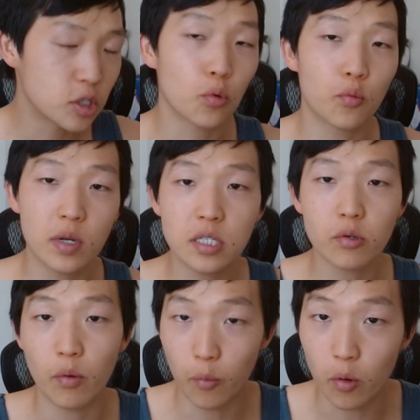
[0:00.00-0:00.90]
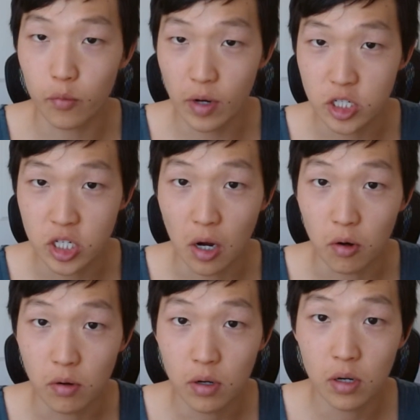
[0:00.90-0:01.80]
your risk reward ratio.
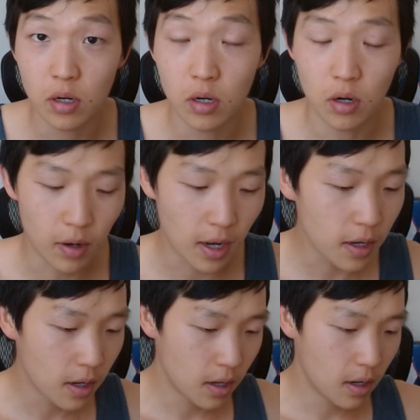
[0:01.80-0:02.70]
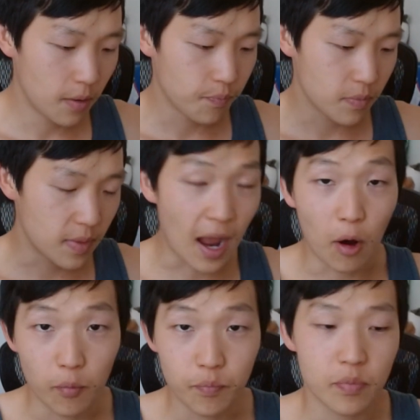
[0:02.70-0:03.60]
Okay?
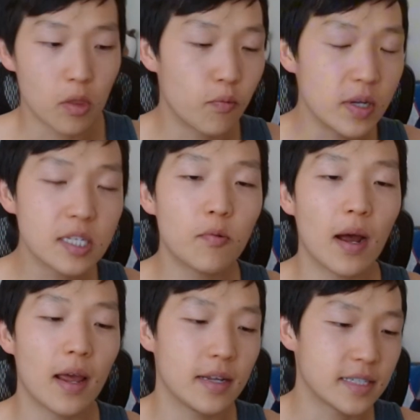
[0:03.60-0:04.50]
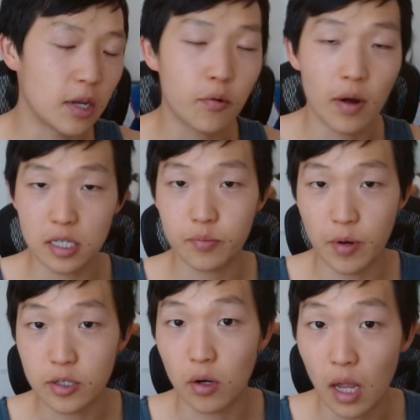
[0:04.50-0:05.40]
Now, the reason why I say credit
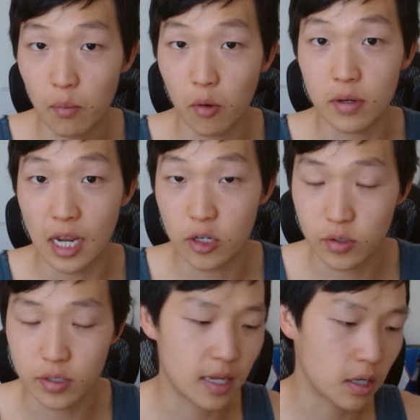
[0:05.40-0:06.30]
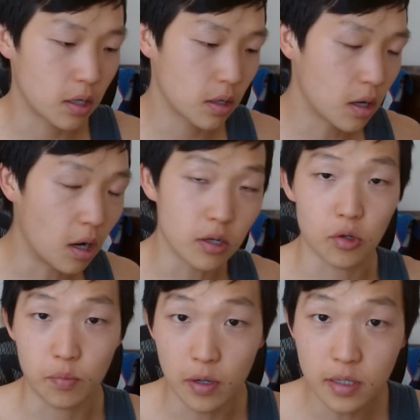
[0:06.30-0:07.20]
spreads are a lot more dangerous than calls
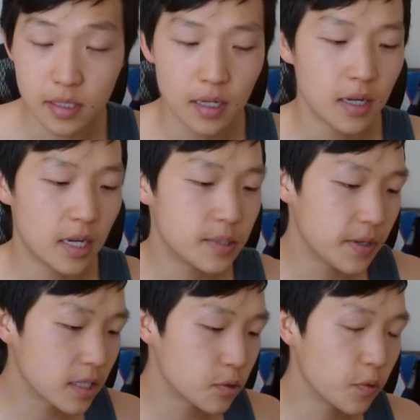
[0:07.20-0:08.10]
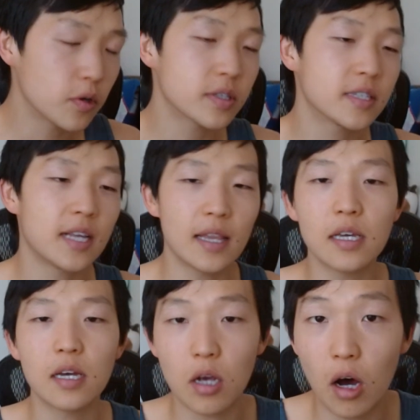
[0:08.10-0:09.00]
or puts is because when you're
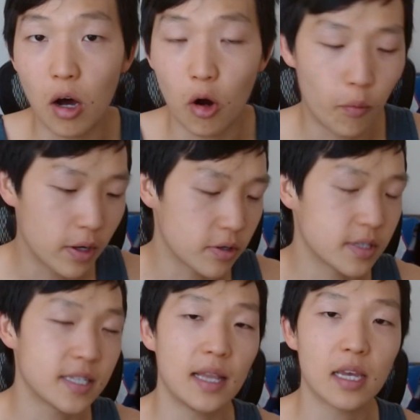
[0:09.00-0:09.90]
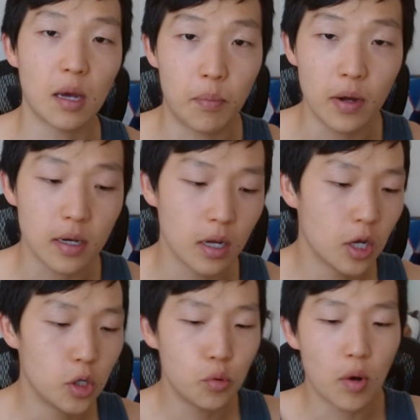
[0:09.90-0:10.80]
selling a call or when you're selling a put,
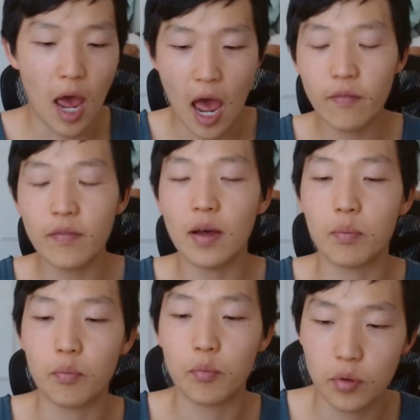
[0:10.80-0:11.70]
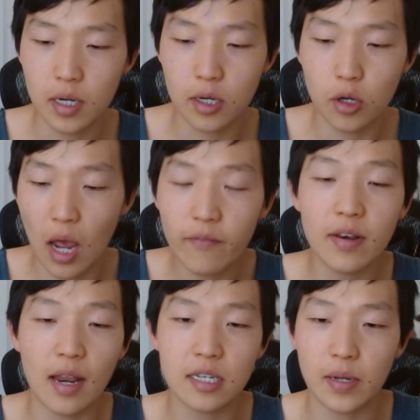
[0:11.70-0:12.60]
you have
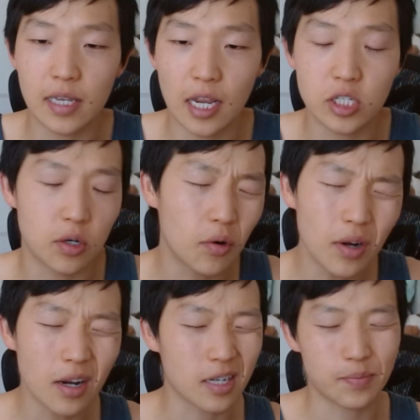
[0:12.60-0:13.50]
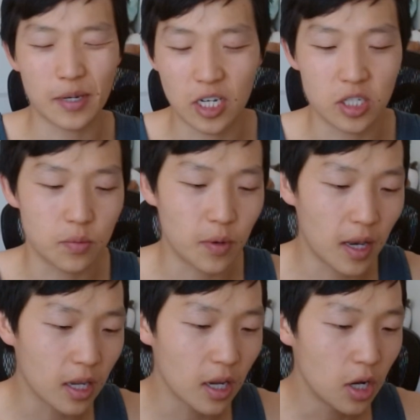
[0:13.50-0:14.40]
an expectation, or not an expectation, but
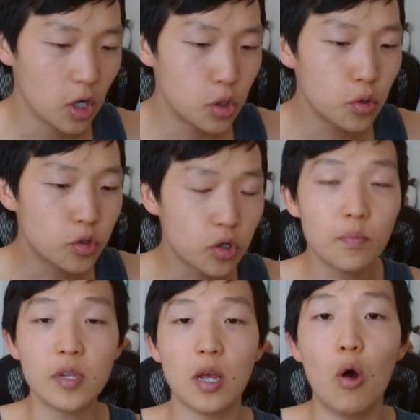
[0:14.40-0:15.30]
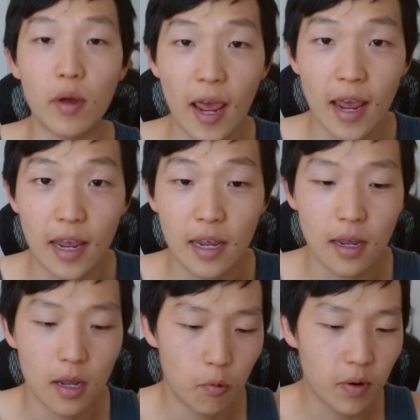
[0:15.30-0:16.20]
like you should be okay
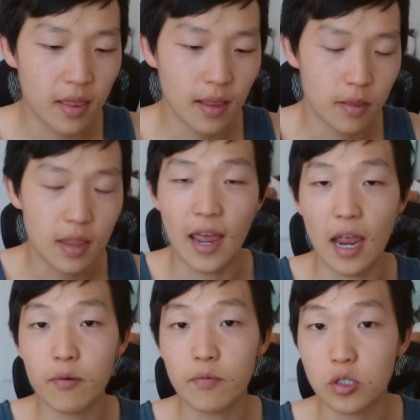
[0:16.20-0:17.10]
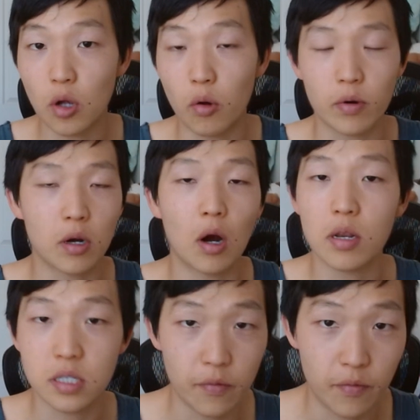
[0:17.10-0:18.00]
with the end result
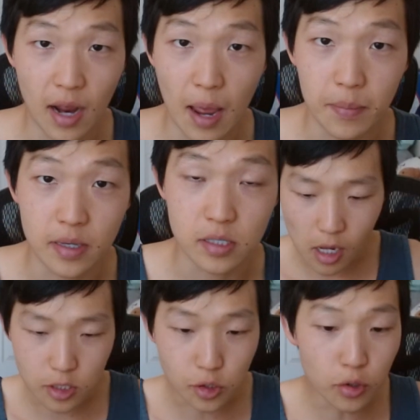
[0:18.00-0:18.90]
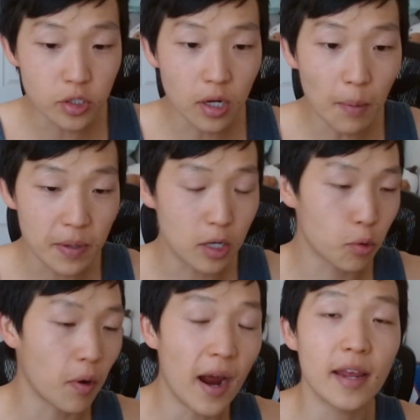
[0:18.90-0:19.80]
regardless of what happens. So you should not be
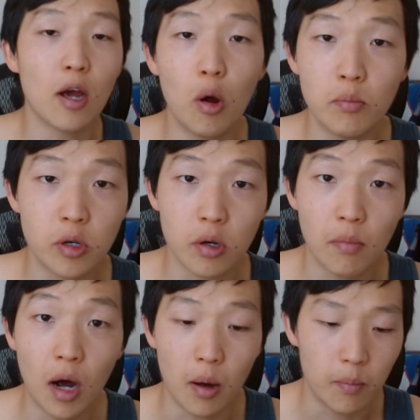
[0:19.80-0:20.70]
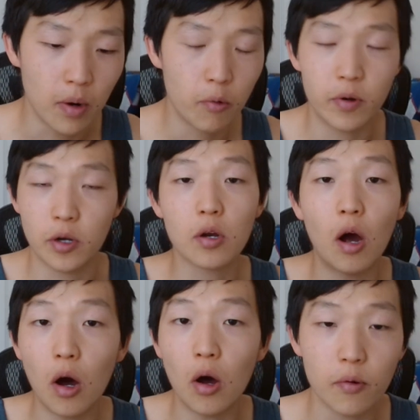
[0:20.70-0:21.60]
crying home to your mom when your
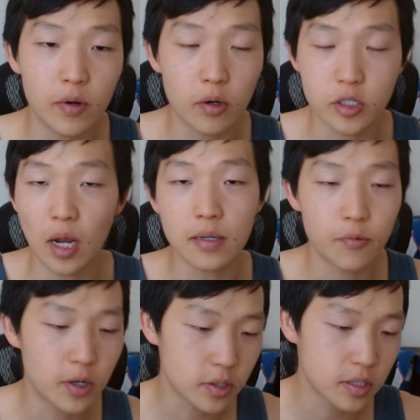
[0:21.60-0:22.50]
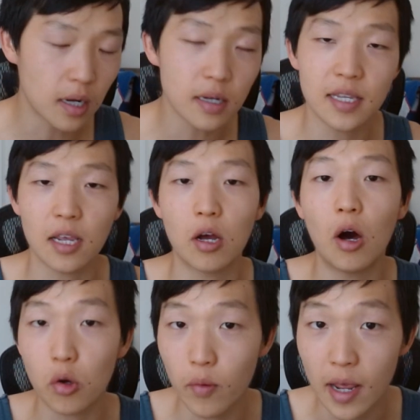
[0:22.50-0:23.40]
stocks get
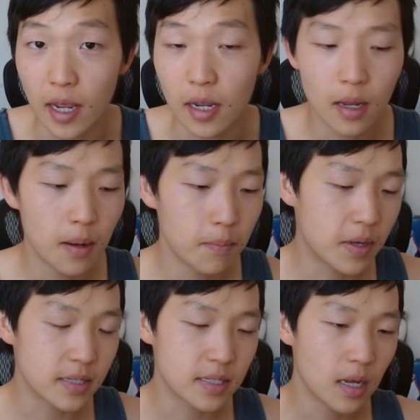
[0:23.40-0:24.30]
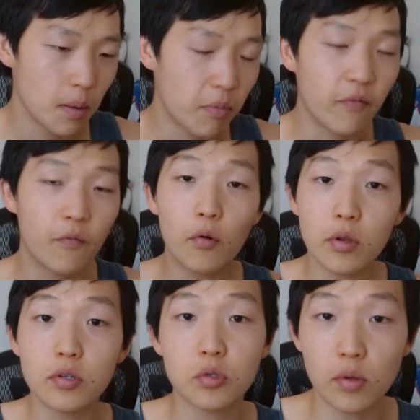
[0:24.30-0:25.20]
called away, because before
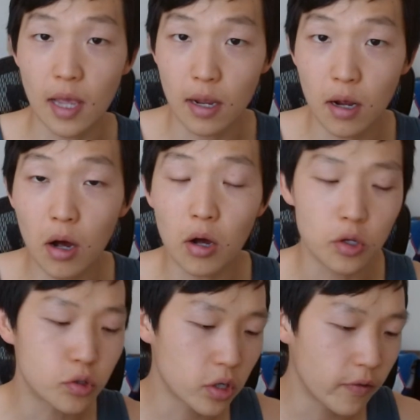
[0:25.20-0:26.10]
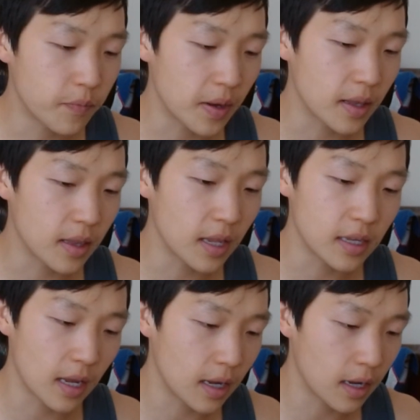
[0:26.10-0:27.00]
you sold that call, you should have been
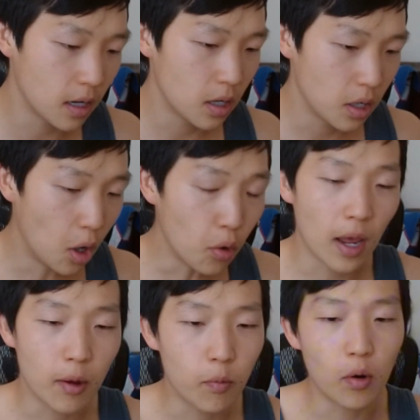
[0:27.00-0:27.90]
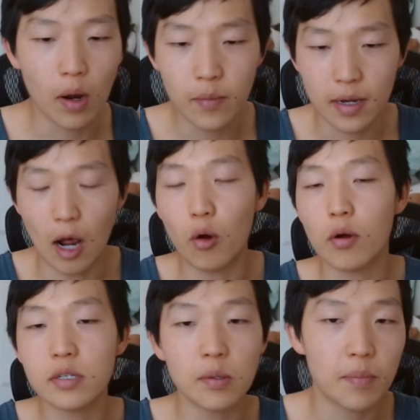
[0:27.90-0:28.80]
thinking, okay, well, I mean, I'll
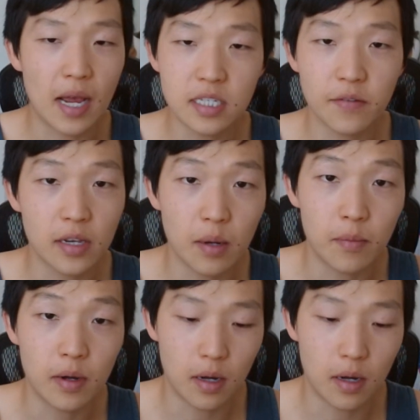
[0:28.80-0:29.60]
earn some passive income